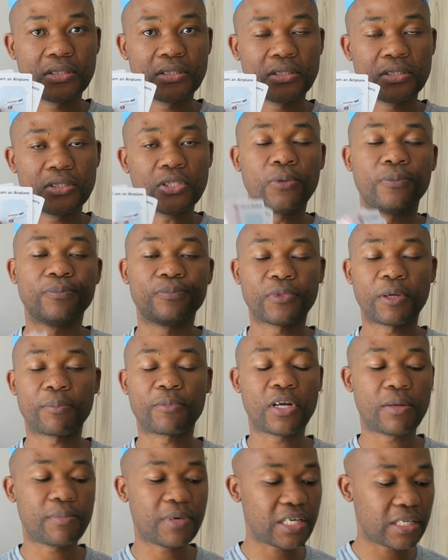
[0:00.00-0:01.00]
So I'm
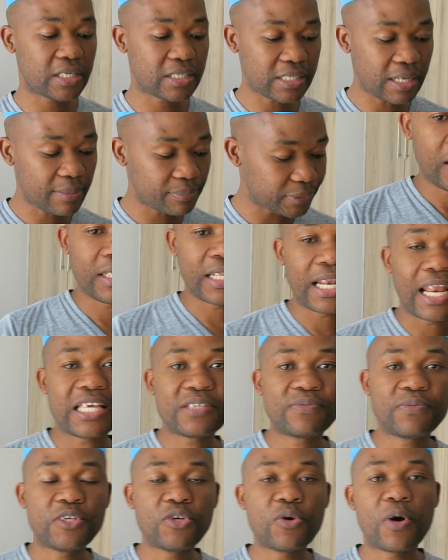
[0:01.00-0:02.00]
gonna make an example. The
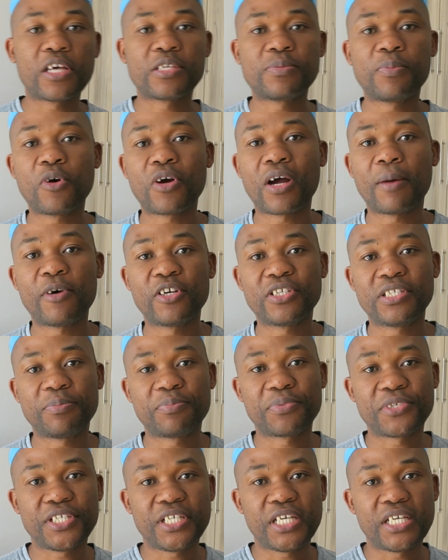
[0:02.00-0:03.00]
last video I spoke about
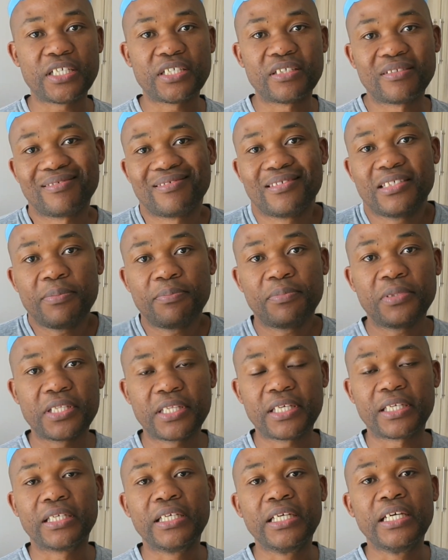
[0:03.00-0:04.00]
depreciation. Simple
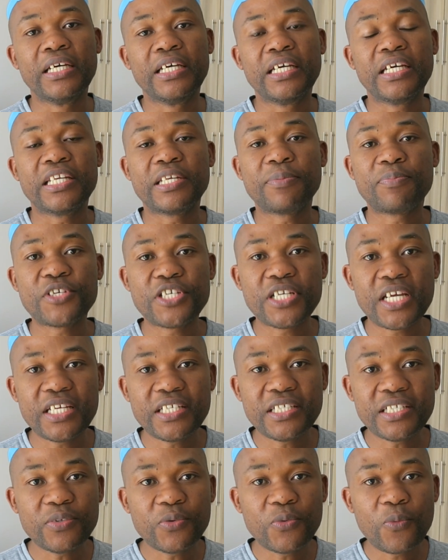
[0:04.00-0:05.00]
thing.
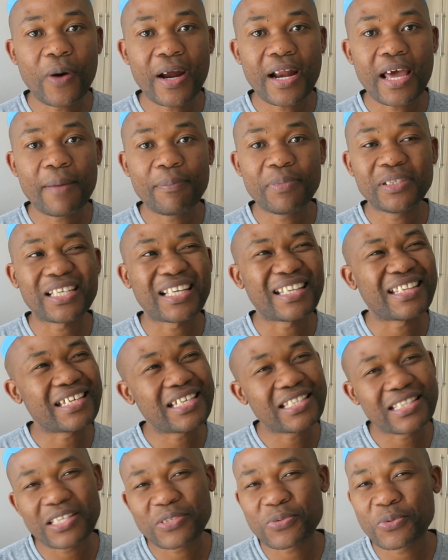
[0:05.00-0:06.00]
Depreciation, what happened? I
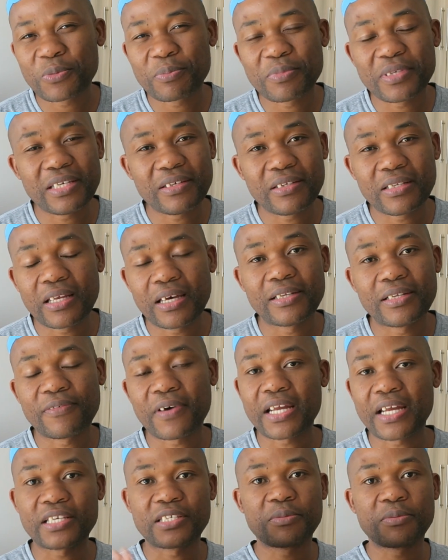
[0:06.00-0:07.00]
think this will be the
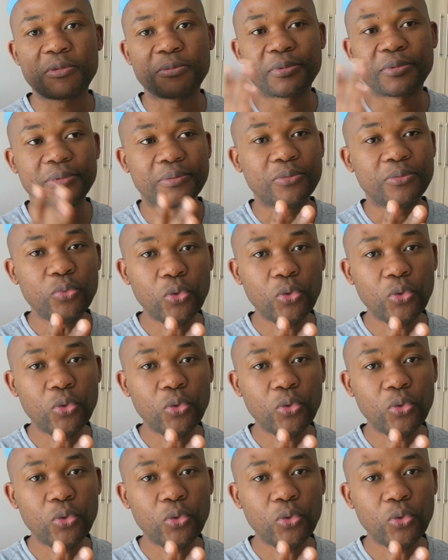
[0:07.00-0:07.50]
finance people.